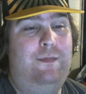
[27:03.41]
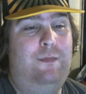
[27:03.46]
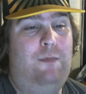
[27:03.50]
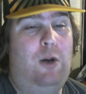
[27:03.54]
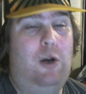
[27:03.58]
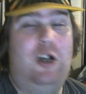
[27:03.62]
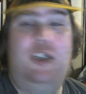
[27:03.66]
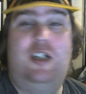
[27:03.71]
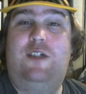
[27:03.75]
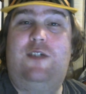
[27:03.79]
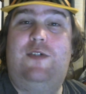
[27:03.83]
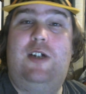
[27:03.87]

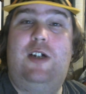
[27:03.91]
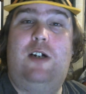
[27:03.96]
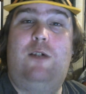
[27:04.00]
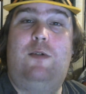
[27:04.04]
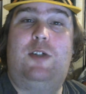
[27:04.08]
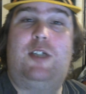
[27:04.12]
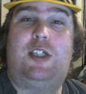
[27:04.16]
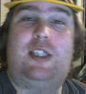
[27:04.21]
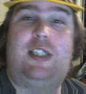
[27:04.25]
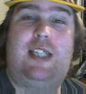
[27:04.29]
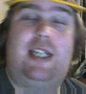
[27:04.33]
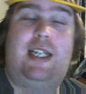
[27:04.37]
Martinsville,
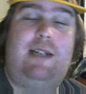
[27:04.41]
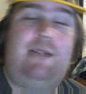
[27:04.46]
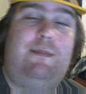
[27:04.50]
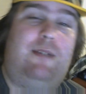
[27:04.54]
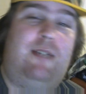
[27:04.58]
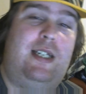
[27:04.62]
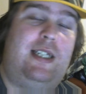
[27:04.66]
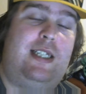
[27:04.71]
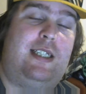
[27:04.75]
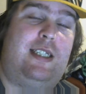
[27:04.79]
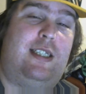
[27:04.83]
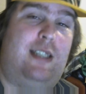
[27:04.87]
which is taking
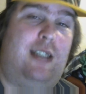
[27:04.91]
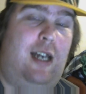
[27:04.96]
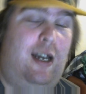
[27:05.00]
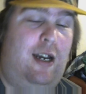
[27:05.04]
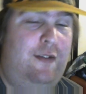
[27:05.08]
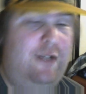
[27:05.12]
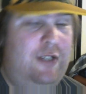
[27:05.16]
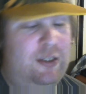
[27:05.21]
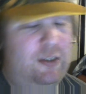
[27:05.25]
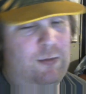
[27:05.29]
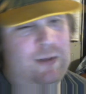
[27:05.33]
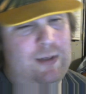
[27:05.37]
place
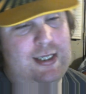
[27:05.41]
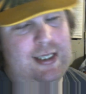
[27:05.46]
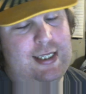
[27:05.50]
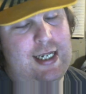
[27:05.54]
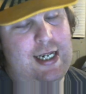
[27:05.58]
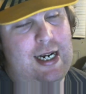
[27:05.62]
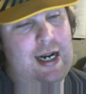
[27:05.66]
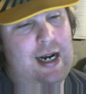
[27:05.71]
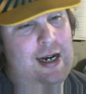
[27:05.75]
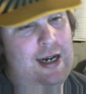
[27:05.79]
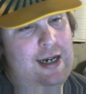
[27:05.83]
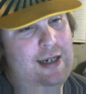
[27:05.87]
uh, this
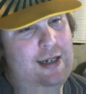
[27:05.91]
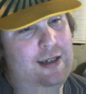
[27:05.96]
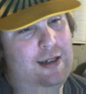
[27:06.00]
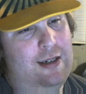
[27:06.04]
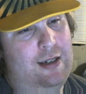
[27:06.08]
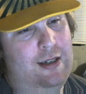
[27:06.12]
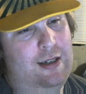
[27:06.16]
Wednesday night.